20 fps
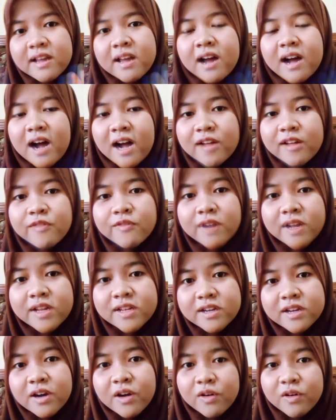I ride a
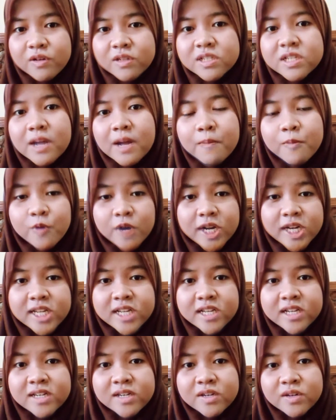horse, I'm riding
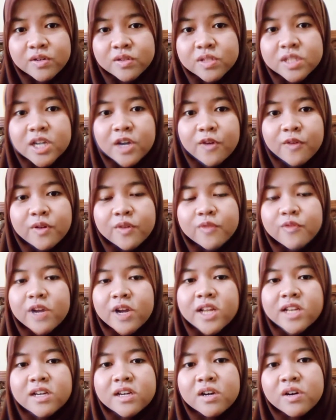a horse, I will ride
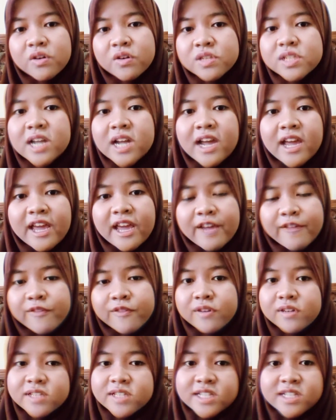a horse, I have
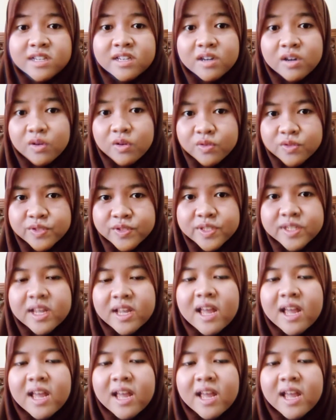ridden a horse.